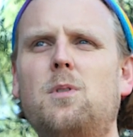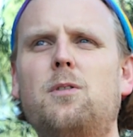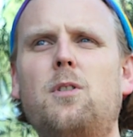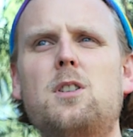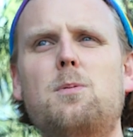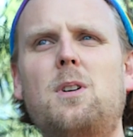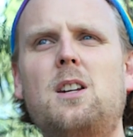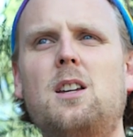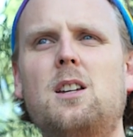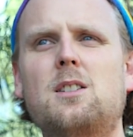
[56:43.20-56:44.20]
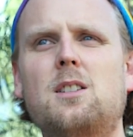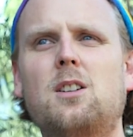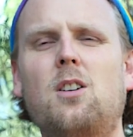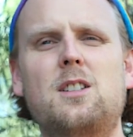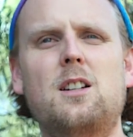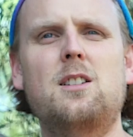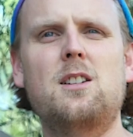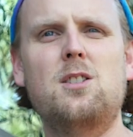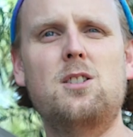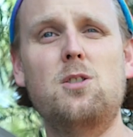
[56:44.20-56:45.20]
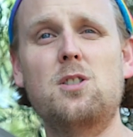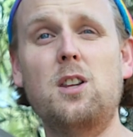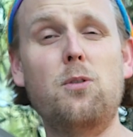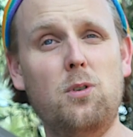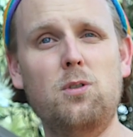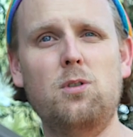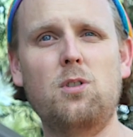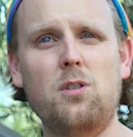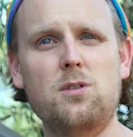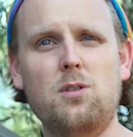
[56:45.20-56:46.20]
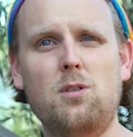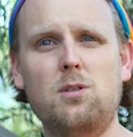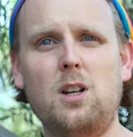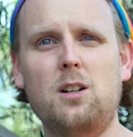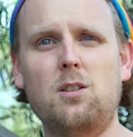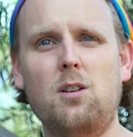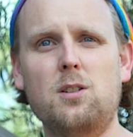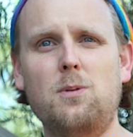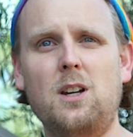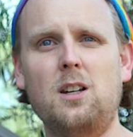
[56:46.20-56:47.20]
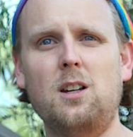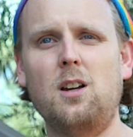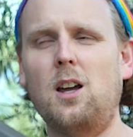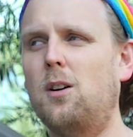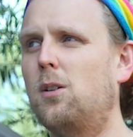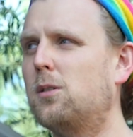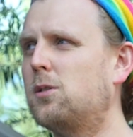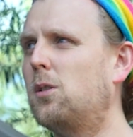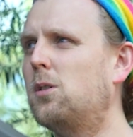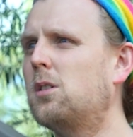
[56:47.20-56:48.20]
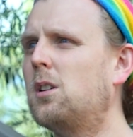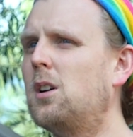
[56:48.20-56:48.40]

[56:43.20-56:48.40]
The first way to contact us is usually through the consult@godsway.org.